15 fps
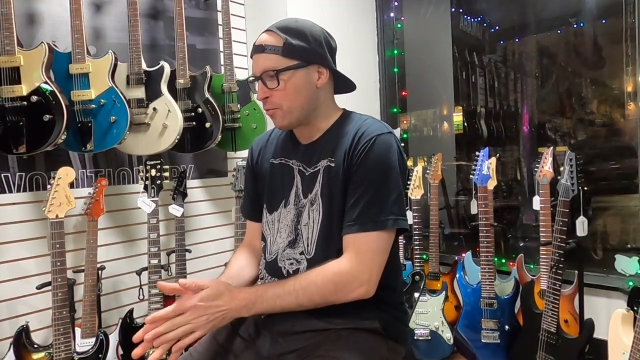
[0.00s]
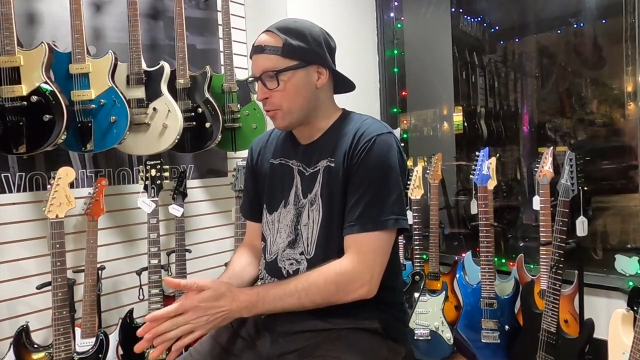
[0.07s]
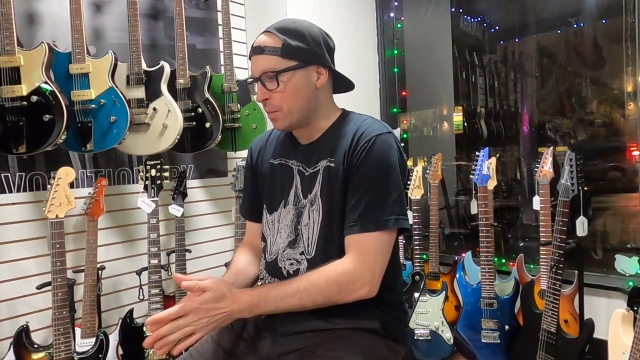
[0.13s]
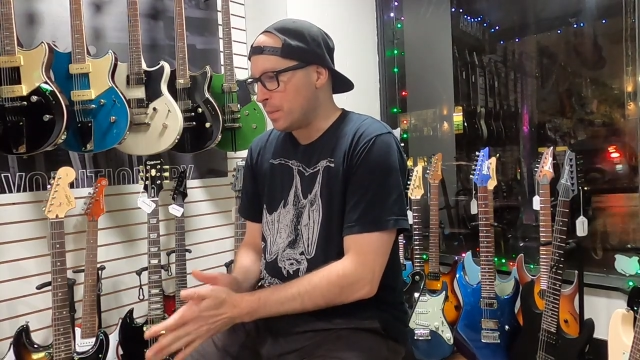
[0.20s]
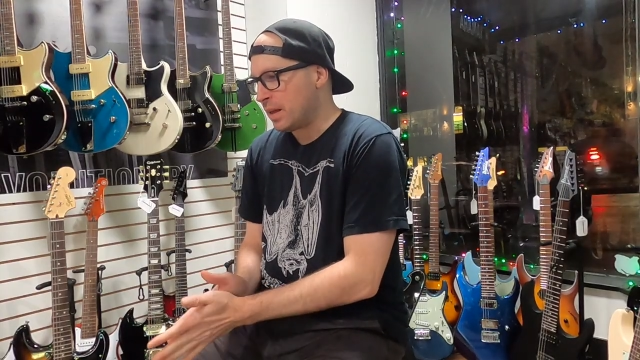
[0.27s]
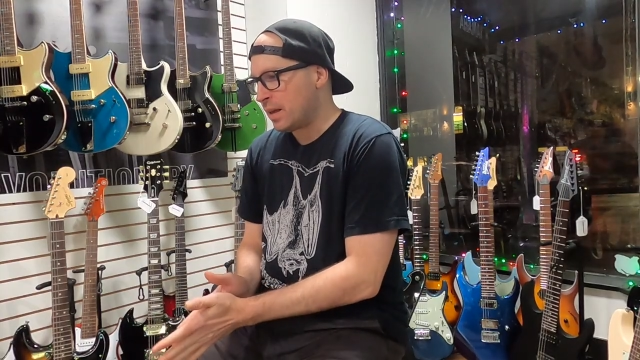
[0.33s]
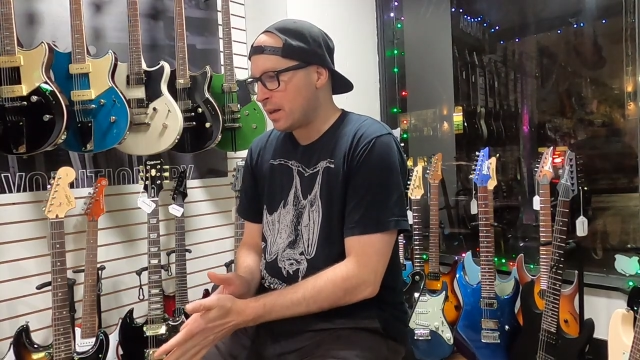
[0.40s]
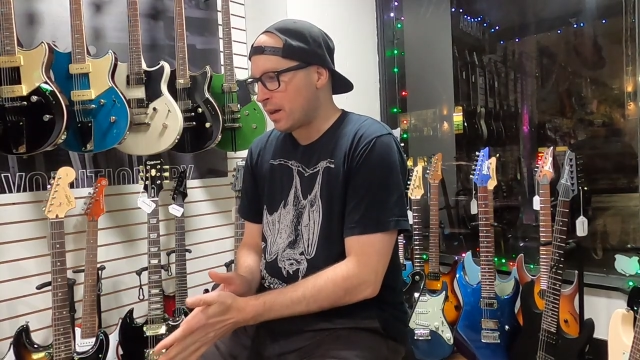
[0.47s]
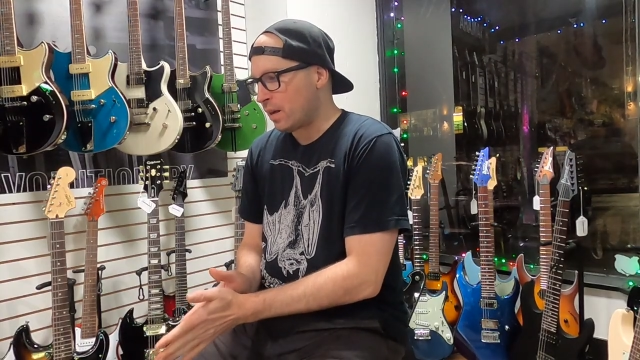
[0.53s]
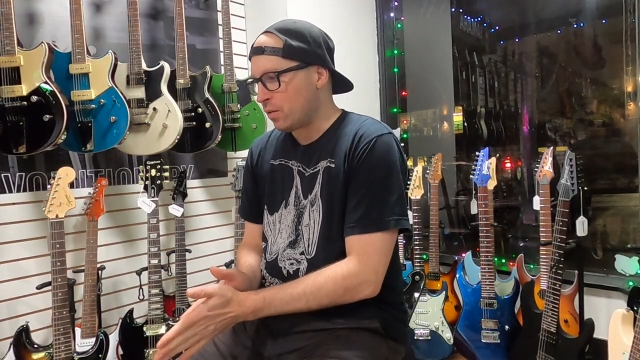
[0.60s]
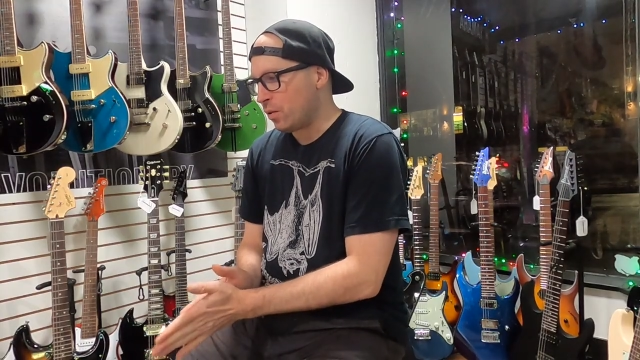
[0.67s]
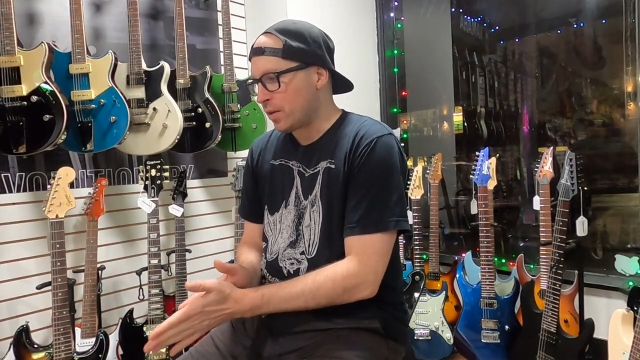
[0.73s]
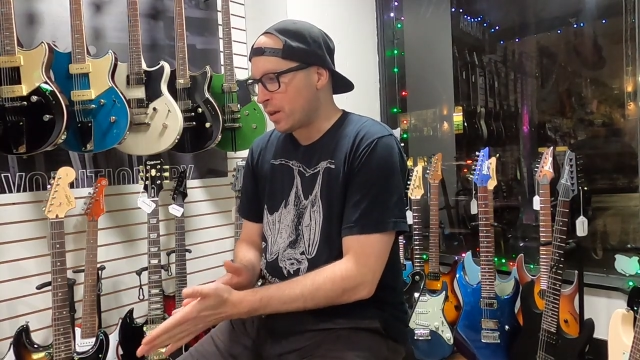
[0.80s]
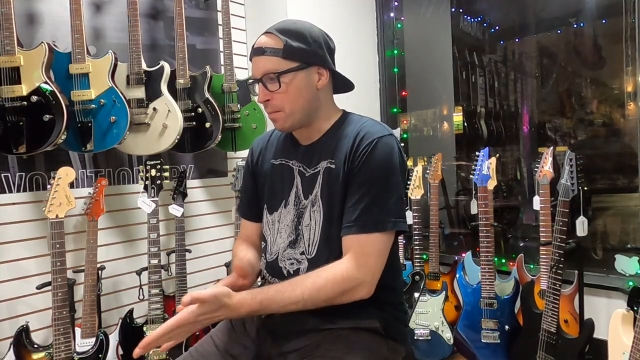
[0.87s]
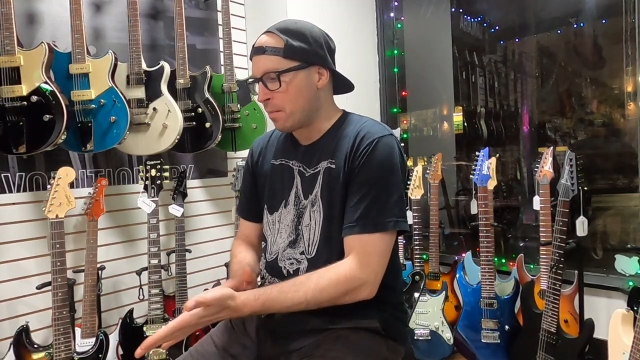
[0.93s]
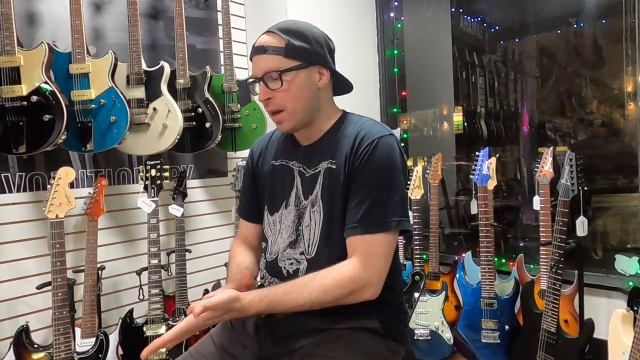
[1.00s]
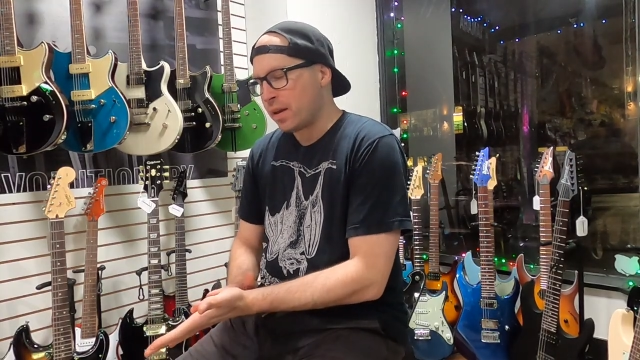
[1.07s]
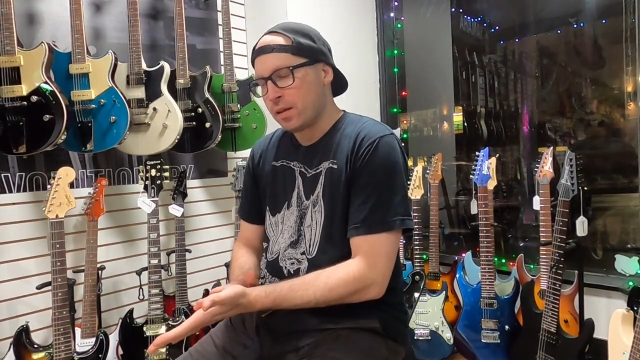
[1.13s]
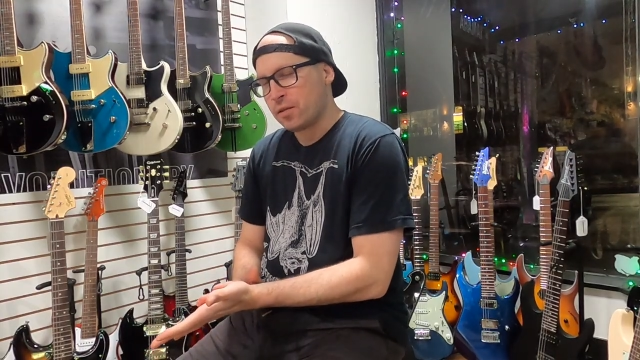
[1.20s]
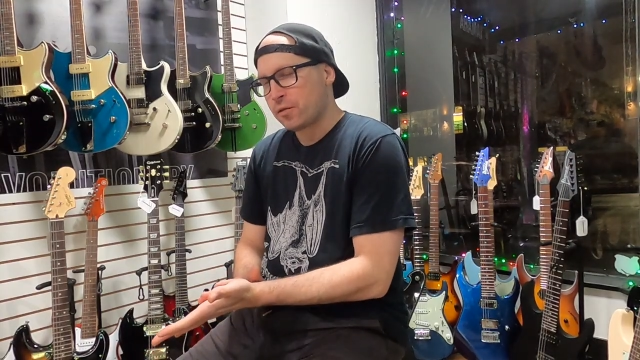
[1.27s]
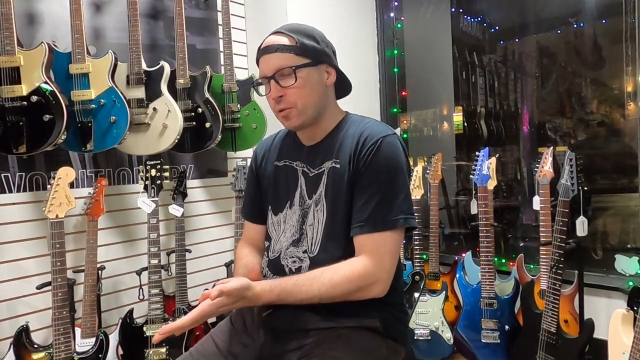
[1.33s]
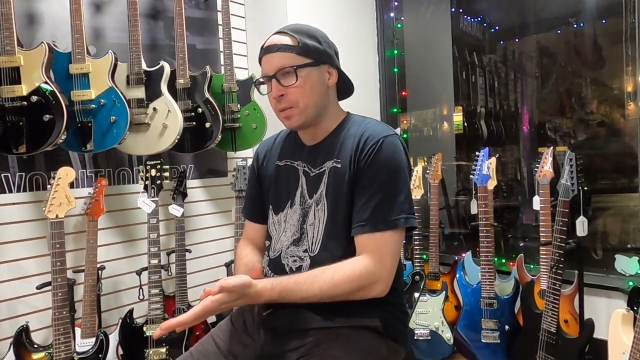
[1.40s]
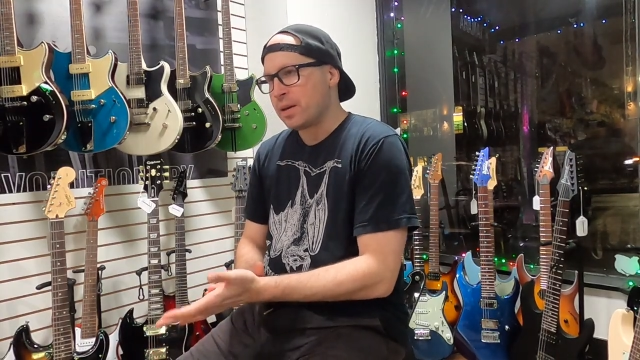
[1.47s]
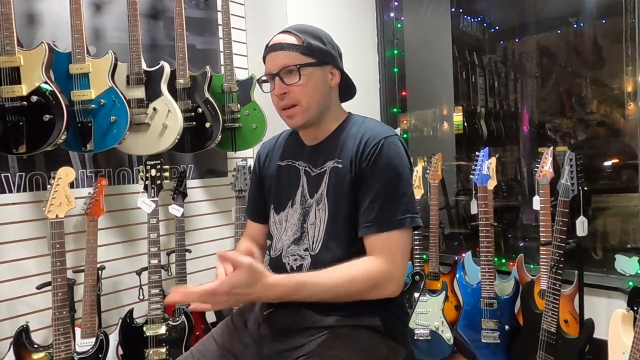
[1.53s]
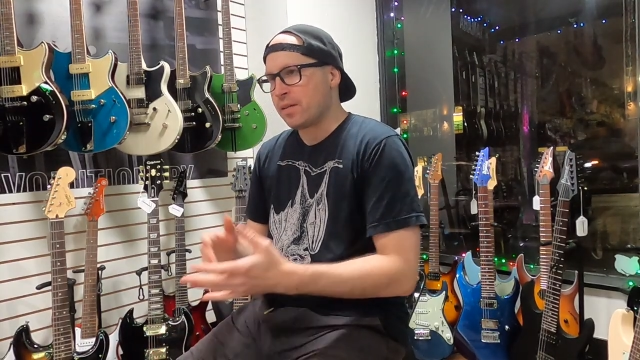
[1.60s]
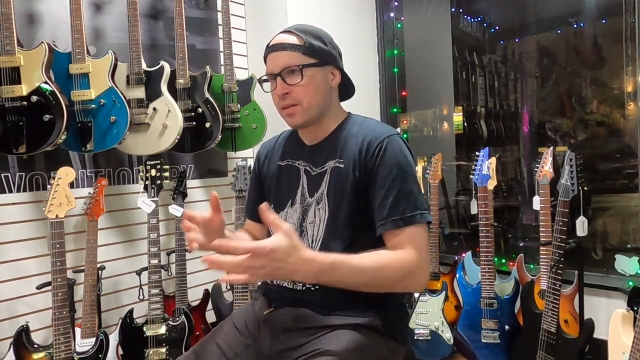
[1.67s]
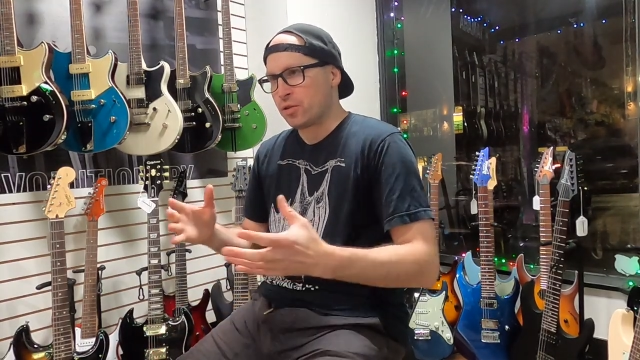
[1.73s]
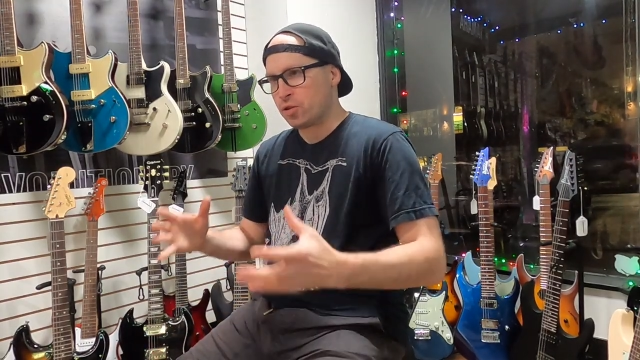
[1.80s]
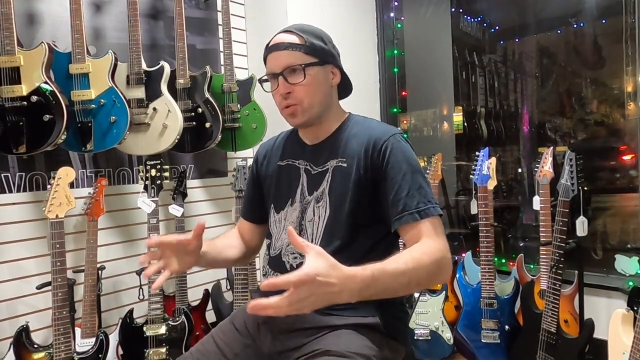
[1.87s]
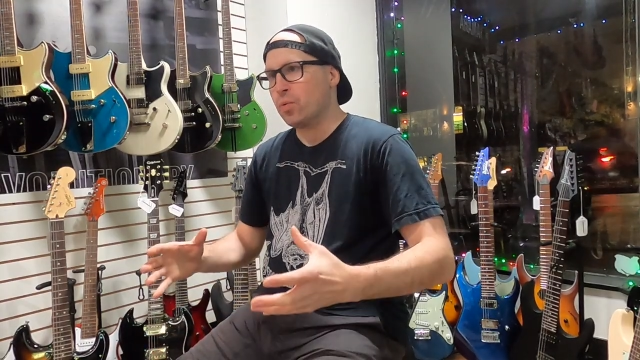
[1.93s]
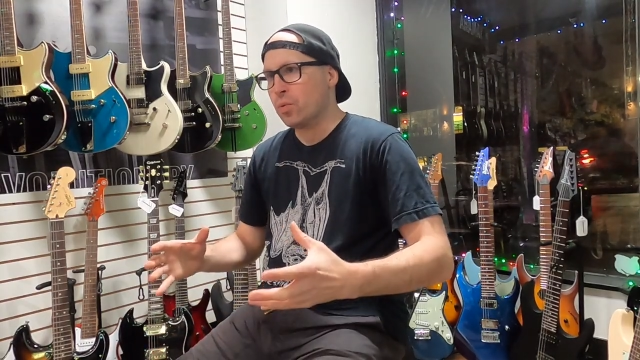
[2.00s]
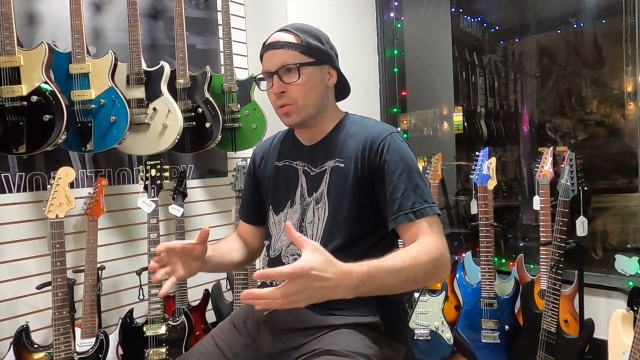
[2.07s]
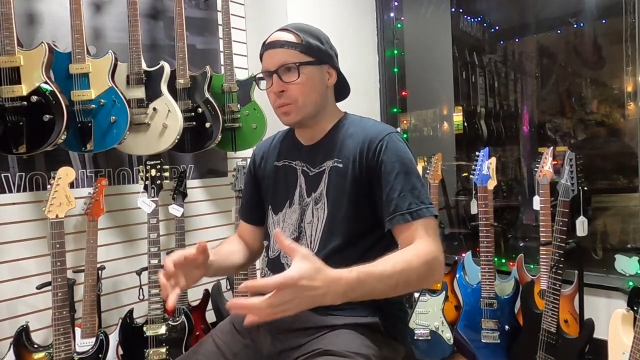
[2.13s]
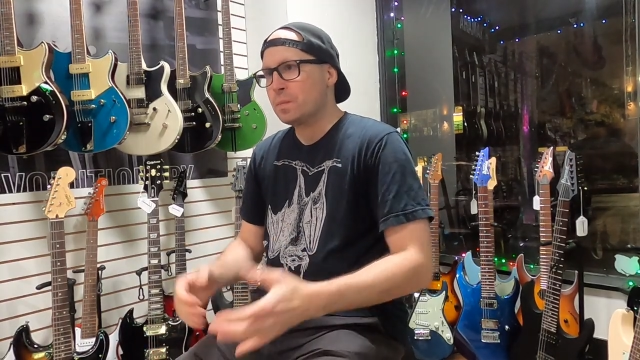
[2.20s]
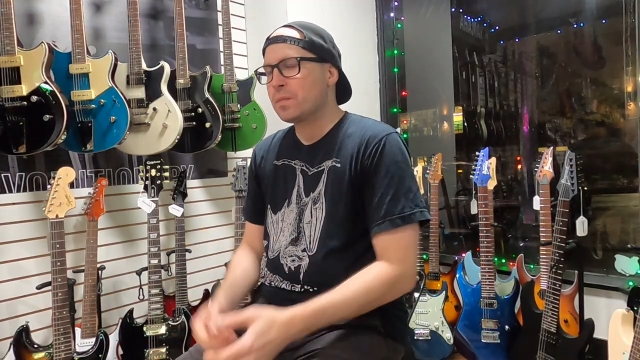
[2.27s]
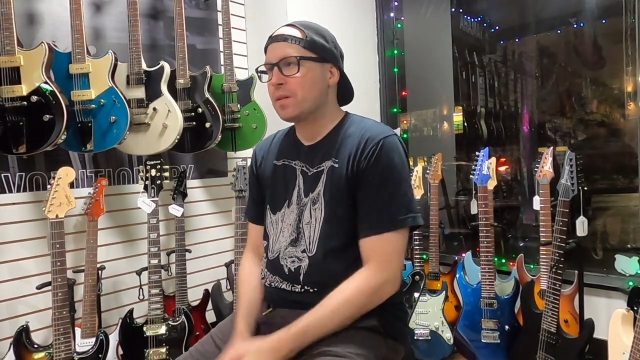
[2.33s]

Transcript: For me, I look at my instrument as a tool,